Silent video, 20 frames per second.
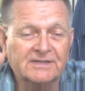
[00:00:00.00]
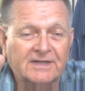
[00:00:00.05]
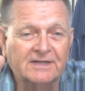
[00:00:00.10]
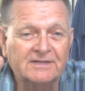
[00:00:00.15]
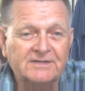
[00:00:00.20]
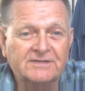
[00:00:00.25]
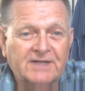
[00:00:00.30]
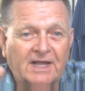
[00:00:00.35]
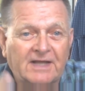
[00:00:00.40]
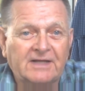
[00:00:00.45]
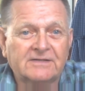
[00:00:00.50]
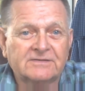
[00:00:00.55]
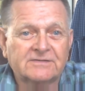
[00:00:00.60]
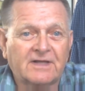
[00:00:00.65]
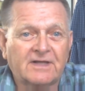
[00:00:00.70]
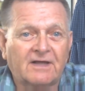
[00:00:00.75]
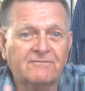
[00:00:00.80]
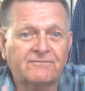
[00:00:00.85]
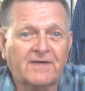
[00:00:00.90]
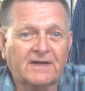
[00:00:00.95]
it
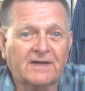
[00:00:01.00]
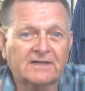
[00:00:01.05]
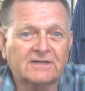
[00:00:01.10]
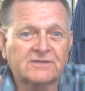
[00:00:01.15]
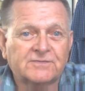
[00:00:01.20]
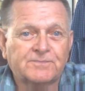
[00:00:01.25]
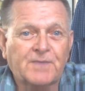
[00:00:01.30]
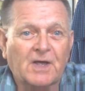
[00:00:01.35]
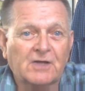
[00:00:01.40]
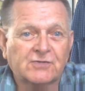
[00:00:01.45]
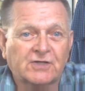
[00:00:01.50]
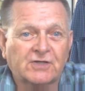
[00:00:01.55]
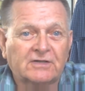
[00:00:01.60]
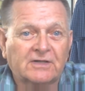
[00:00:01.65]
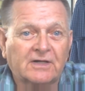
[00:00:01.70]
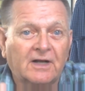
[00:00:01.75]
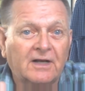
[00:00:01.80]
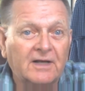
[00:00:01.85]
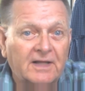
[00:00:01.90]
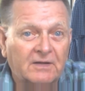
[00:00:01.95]
contains a very
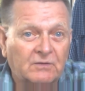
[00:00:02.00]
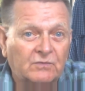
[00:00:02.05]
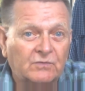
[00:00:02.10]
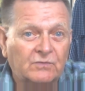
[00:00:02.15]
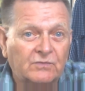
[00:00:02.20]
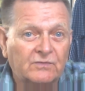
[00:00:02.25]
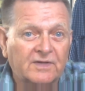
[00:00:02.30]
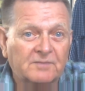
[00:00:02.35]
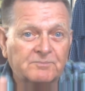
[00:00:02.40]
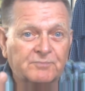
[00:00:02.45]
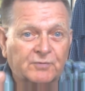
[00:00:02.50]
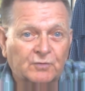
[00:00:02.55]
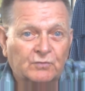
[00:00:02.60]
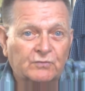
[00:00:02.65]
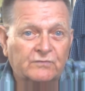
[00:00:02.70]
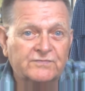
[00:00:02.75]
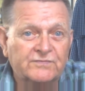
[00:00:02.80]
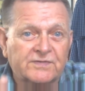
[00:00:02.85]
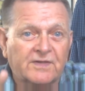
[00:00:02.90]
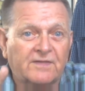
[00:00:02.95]
special clue that
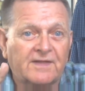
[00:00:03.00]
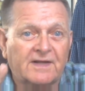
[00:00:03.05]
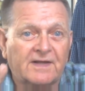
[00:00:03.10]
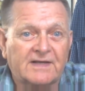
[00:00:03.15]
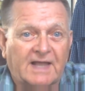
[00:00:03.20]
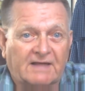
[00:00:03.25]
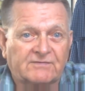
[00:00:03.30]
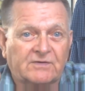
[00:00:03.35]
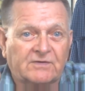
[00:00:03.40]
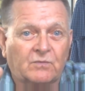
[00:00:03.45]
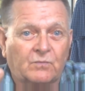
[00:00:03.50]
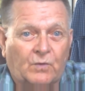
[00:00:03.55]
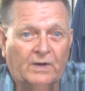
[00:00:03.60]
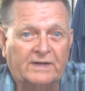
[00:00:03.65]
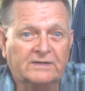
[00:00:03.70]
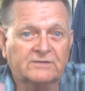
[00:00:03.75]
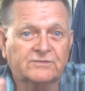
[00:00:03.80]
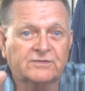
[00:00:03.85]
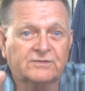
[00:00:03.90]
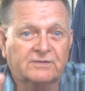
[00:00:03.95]
proves they never
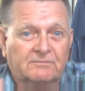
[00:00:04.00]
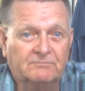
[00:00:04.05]
went to